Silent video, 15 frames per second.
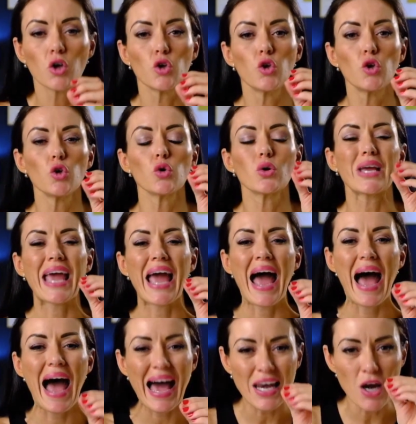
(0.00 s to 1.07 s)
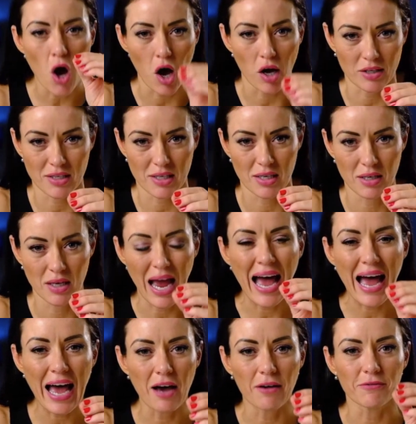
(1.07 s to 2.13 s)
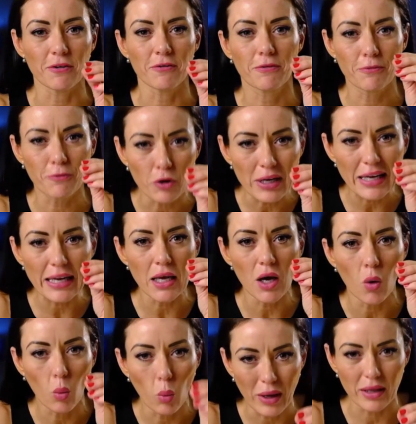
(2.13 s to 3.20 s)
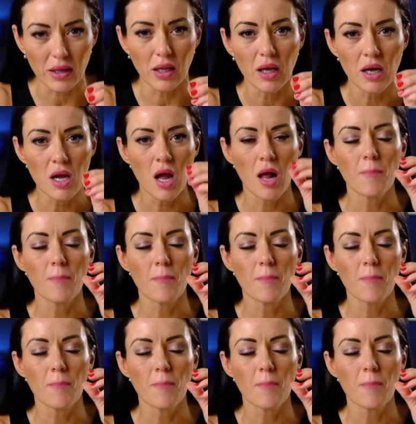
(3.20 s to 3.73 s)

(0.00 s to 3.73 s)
You cannot have free will